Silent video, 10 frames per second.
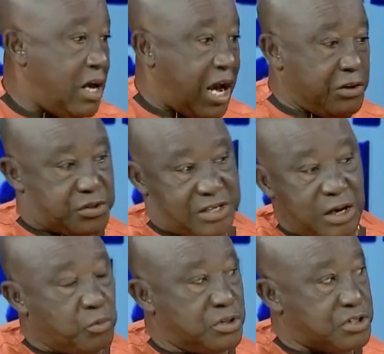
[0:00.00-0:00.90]
and you sell
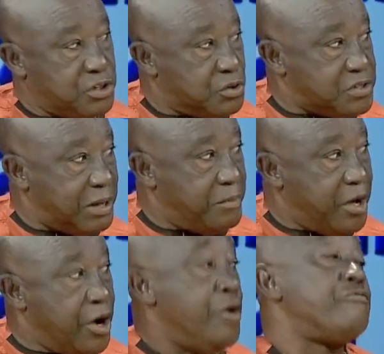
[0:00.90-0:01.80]
one pseudo stem
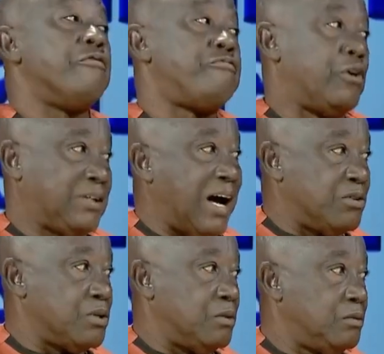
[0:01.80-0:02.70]
for
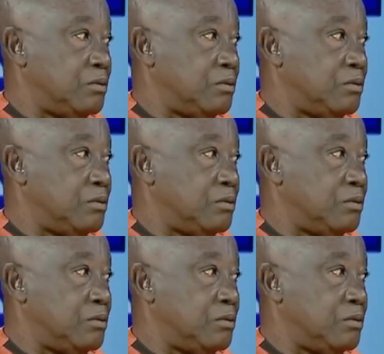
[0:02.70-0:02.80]
4,000.